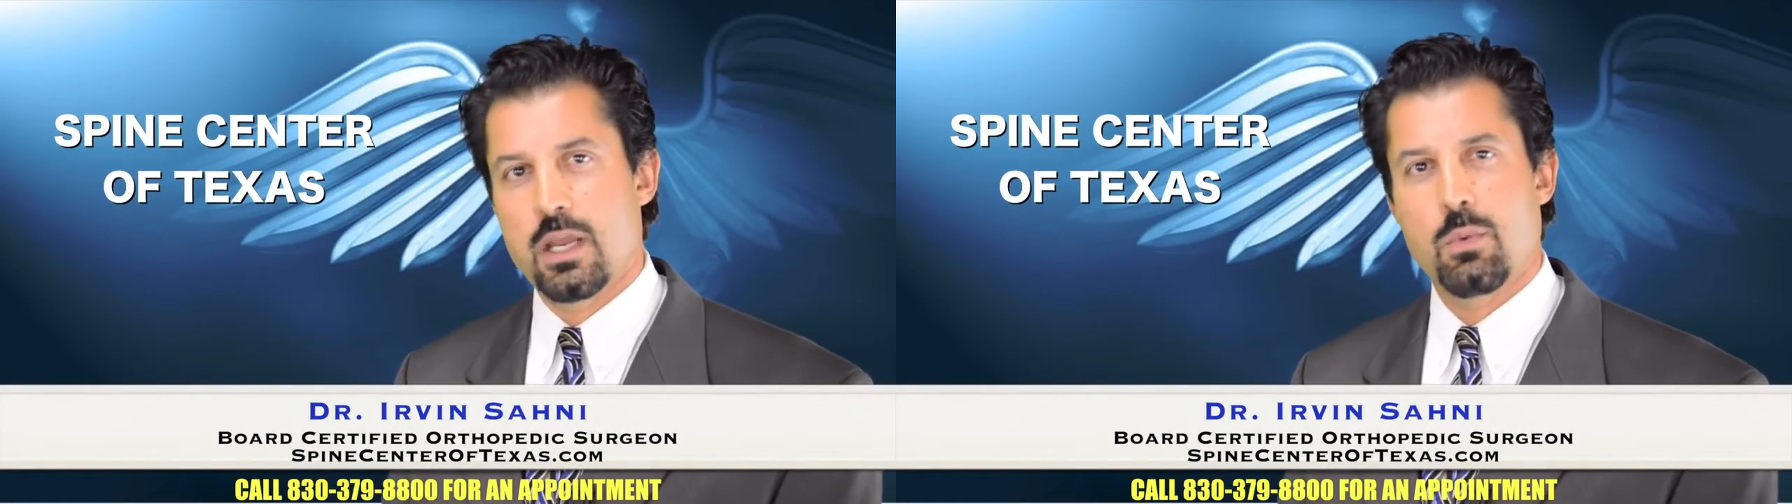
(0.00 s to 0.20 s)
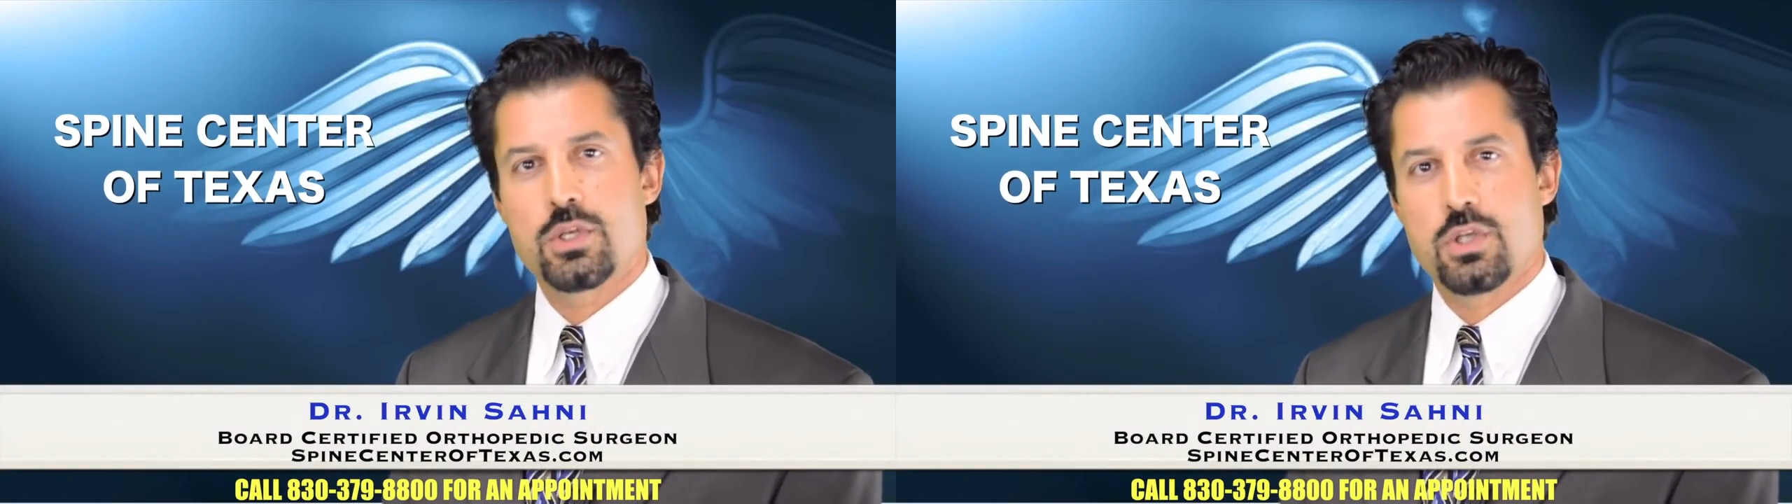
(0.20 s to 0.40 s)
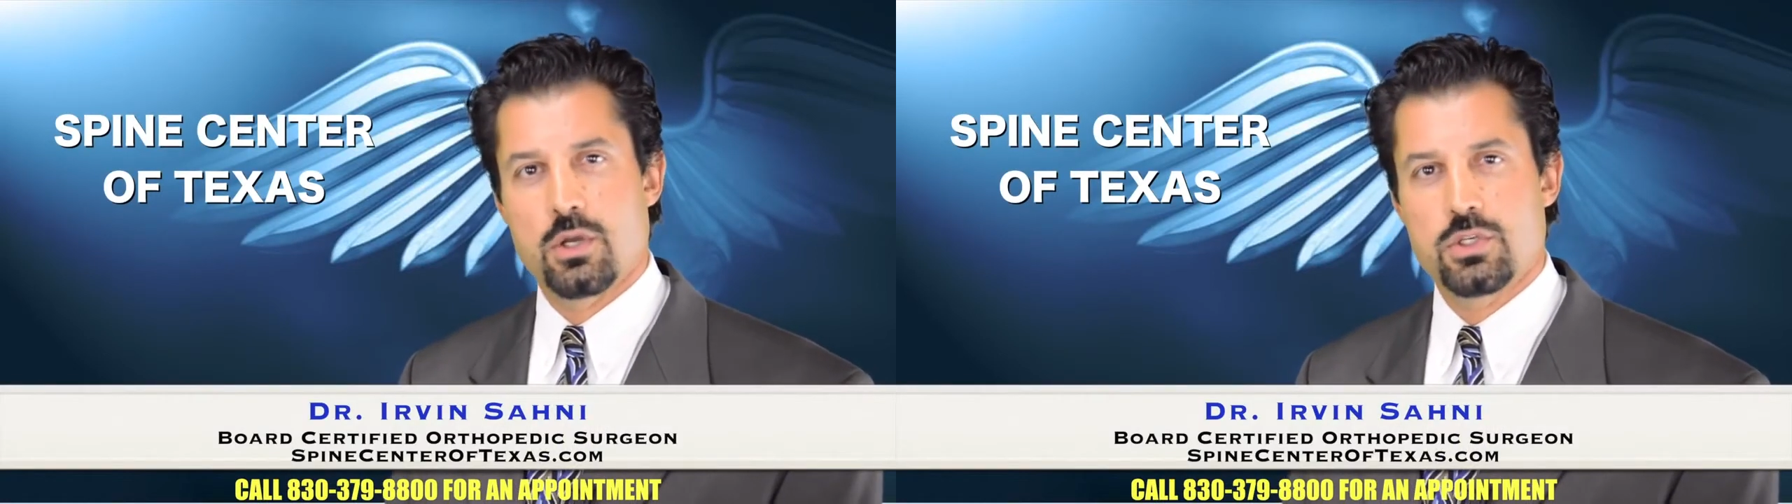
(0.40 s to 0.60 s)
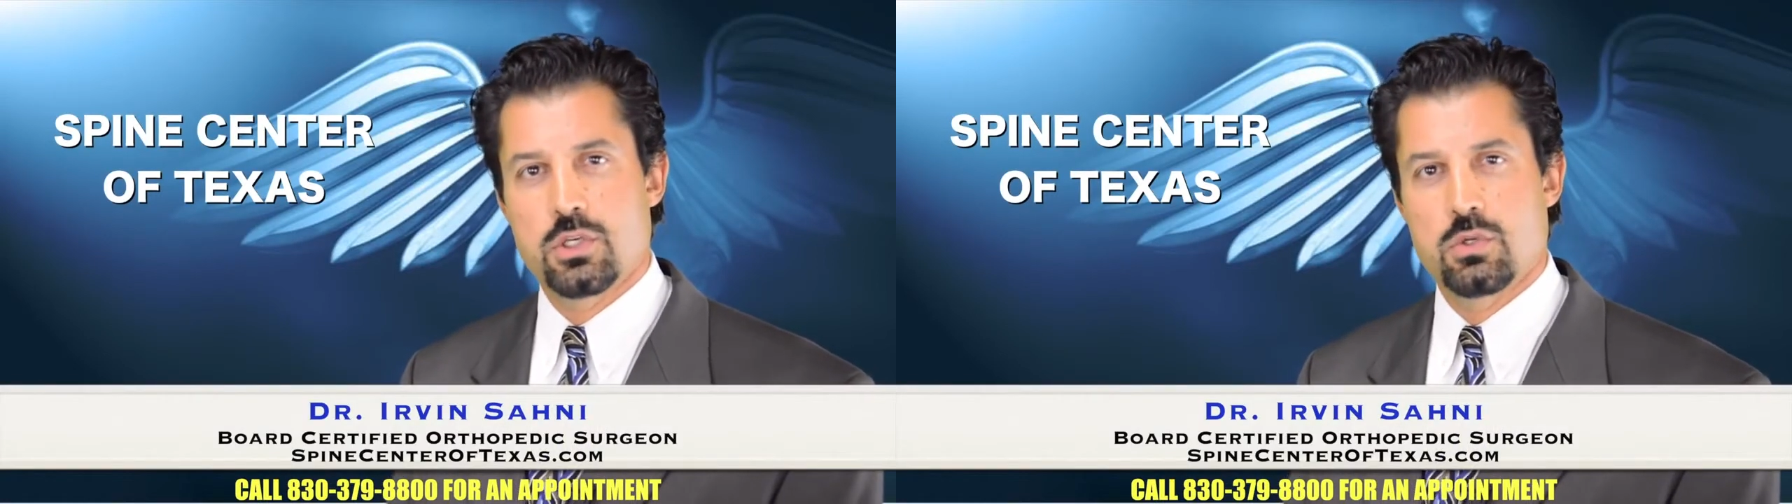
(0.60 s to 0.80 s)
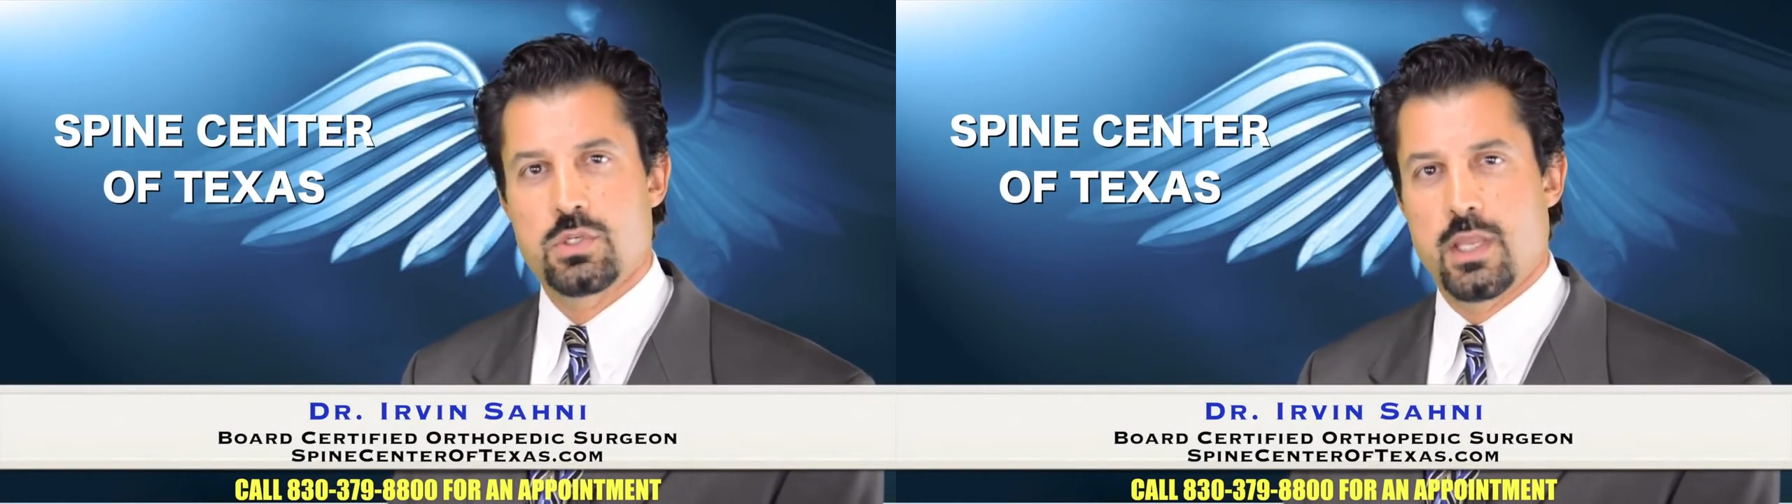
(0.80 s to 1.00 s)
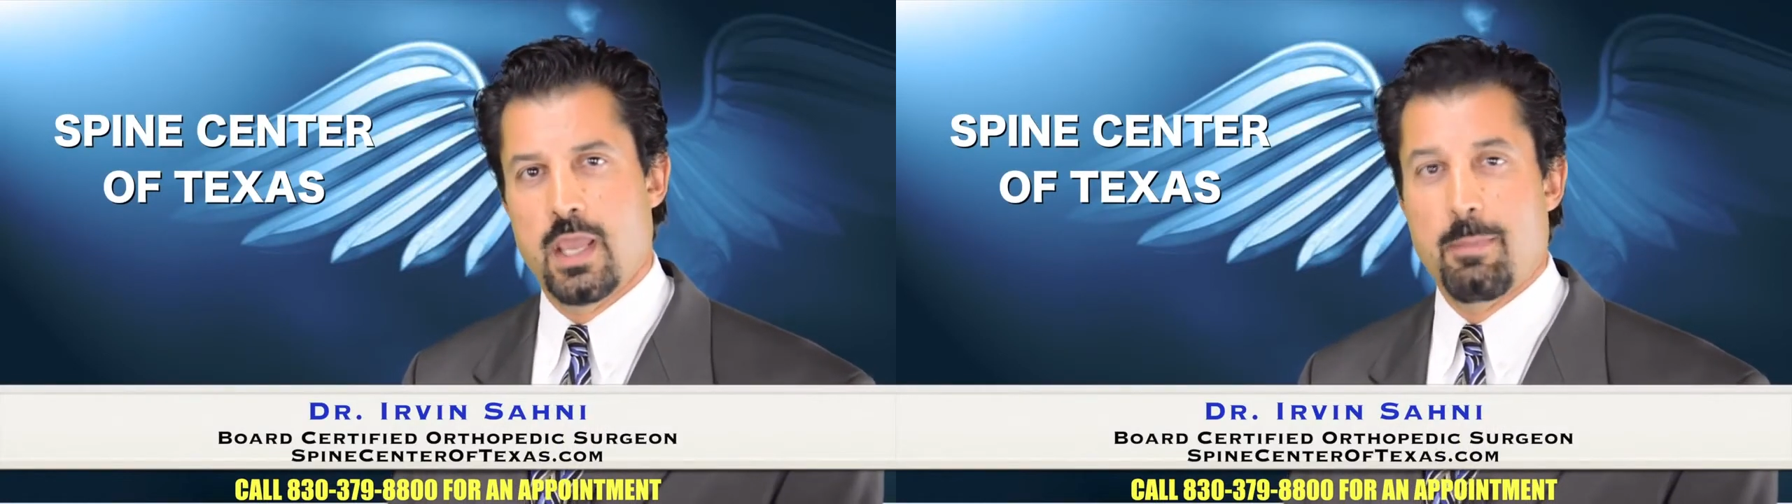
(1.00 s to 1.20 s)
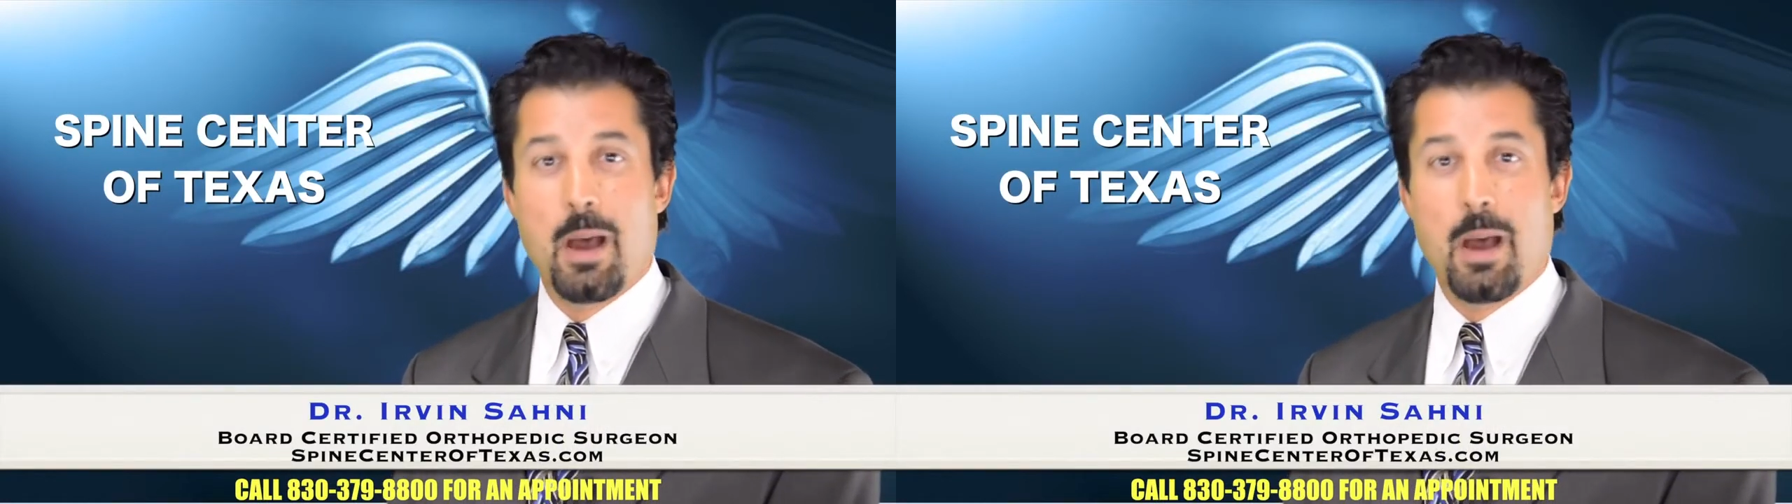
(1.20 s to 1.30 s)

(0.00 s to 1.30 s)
and I want to talk to you today